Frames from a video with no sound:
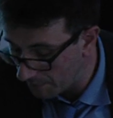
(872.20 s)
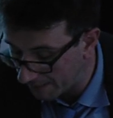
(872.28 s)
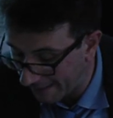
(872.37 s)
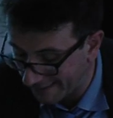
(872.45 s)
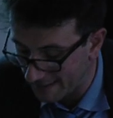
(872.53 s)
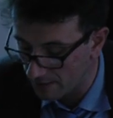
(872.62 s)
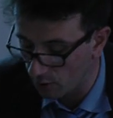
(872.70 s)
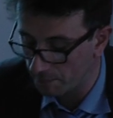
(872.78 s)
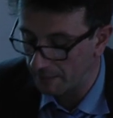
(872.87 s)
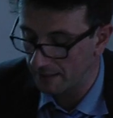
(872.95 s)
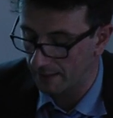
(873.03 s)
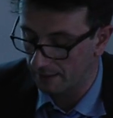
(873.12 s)
but that does
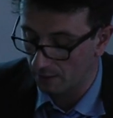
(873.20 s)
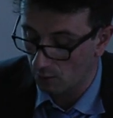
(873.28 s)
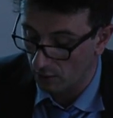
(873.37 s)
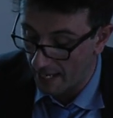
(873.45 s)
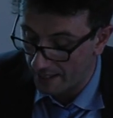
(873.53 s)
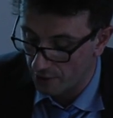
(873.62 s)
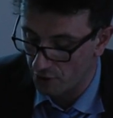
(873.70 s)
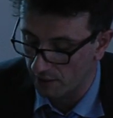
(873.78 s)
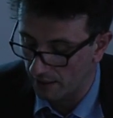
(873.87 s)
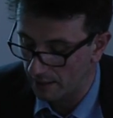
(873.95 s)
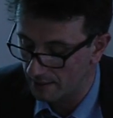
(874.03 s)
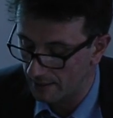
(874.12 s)
not mean that the
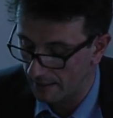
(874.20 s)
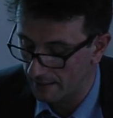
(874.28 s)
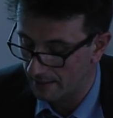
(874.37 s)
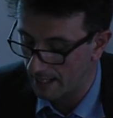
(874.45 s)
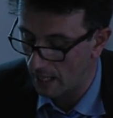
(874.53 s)
collection is